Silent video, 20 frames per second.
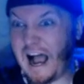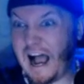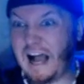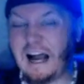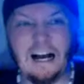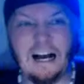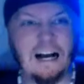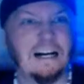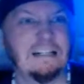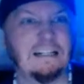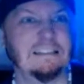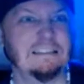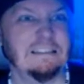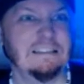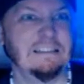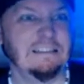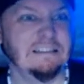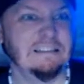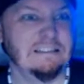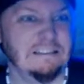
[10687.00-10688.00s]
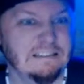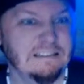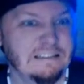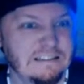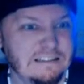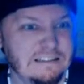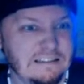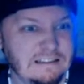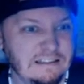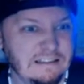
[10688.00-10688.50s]
They all seemed like
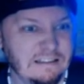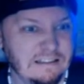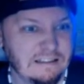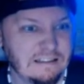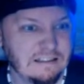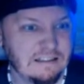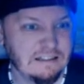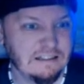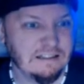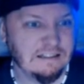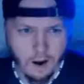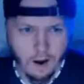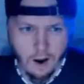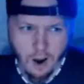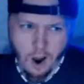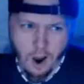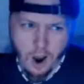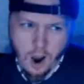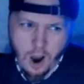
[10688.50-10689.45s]
fights. That